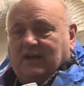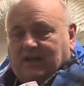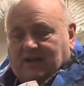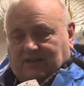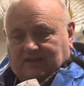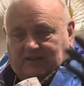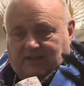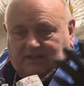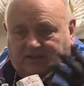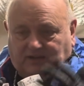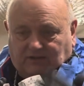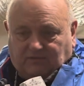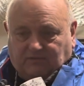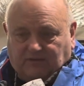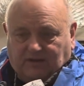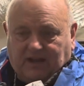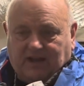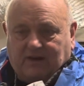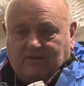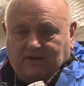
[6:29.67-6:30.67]
and then you
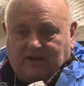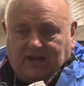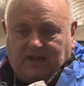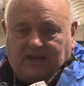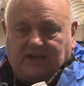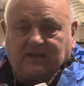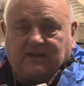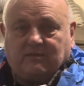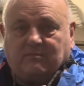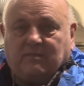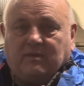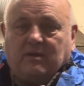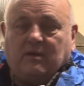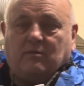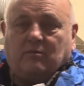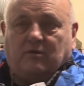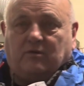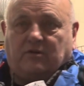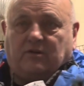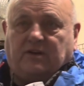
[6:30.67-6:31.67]
flare it in, and
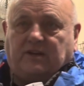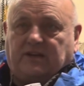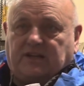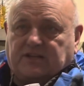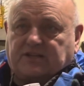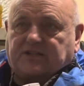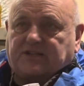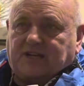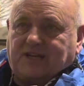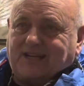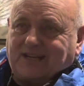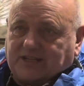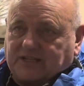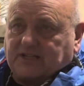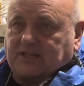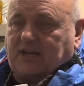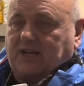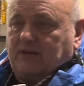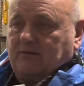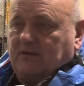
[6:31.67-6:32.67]
we're running a C
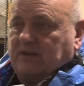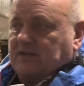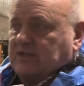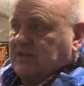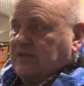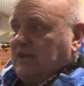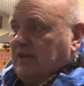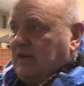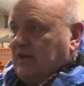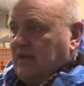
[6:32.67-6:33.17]
series,